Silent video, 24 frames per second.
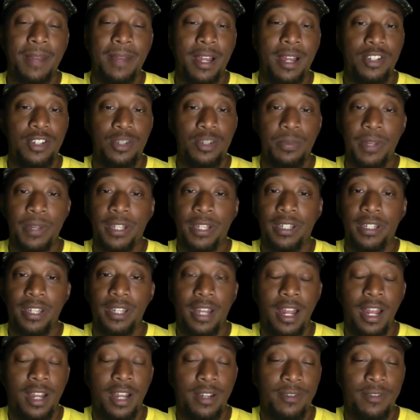I just picked it
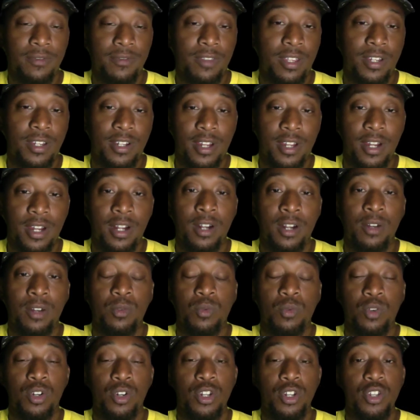out of thin air.
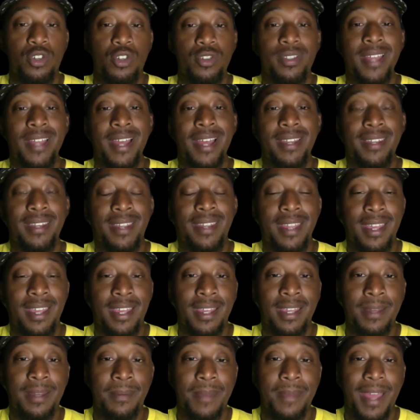We're going to use that
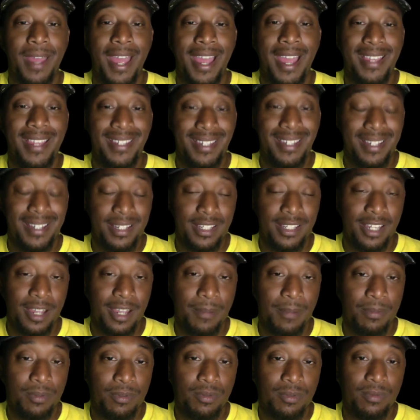name as an
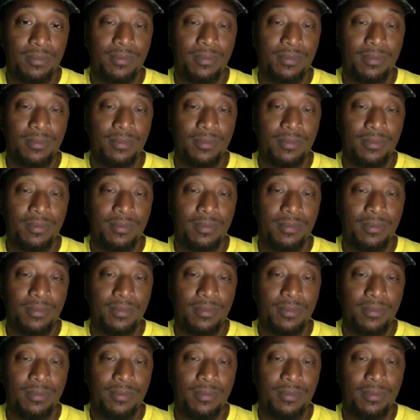example.